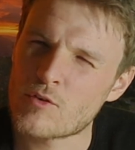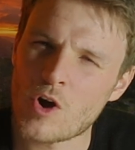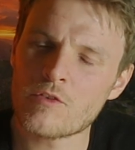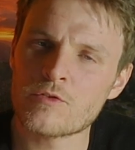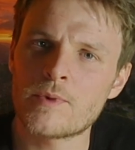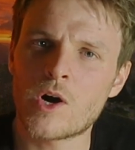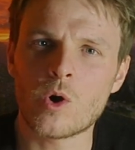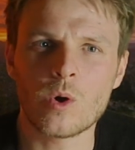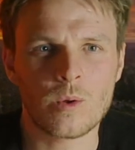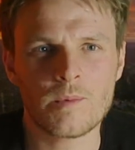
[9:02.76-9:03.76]
I've got from it
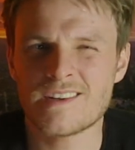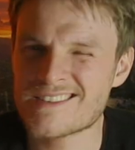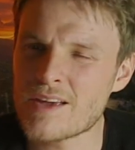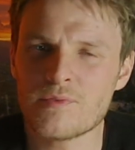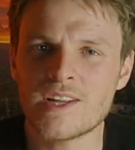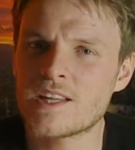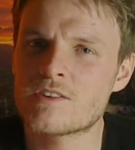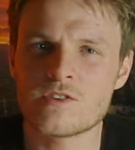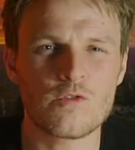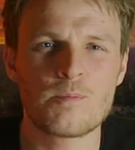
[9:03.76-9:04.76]
all is definitely
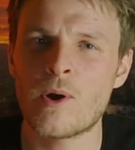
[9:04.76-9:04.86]
the sort of